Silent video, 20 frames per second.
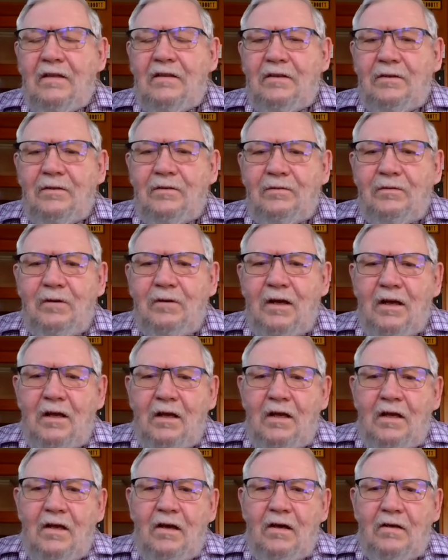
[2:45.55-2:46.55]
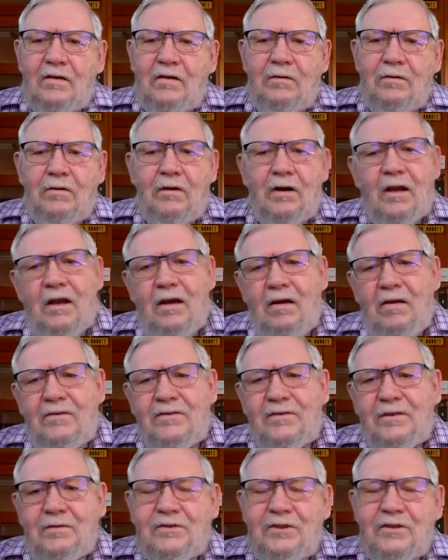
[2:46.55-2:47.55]
to uh,
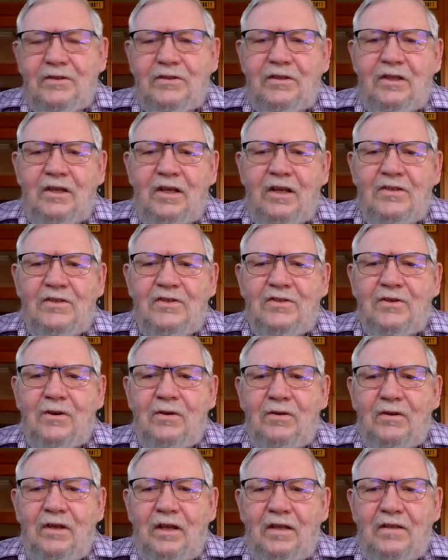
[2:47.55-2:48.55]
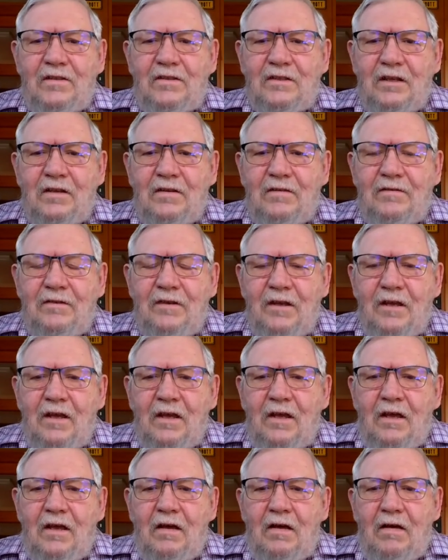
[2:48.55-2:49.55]
Also, just the uncertainties of
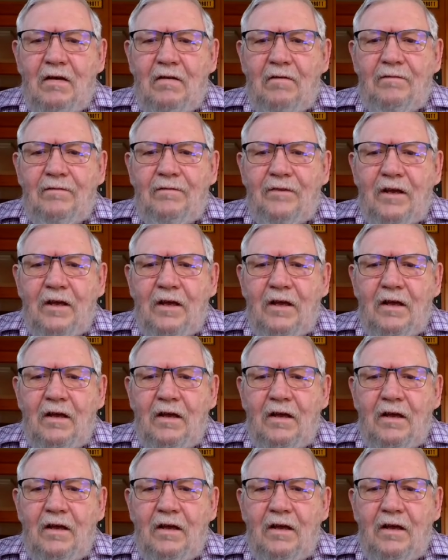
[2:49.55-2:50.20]
of